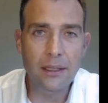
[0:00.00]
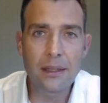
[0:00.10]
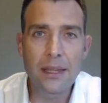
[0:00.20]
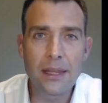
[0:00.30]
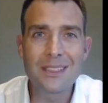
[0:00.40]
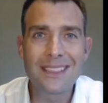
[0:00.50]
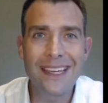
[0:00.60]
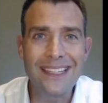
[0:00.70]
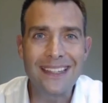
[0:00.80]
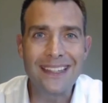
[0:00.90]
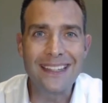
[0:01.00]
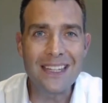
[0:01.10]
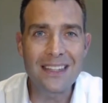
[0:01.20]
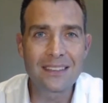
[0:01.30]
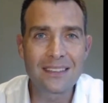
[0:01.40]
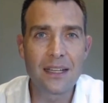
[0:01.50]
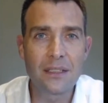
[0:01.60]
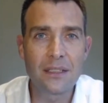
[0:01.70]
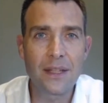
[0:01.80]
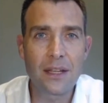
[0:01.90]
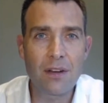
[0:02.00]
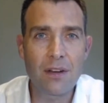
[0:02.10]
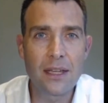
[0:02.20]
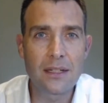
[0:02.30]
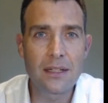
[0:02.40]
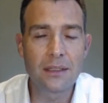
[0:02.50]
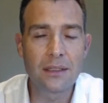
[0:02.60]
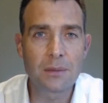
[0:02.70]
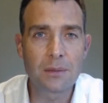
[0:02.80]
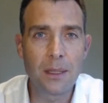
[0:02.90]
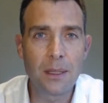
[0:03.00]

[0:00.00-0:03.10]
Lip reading: they would take the other side of that trade, as I'll explain.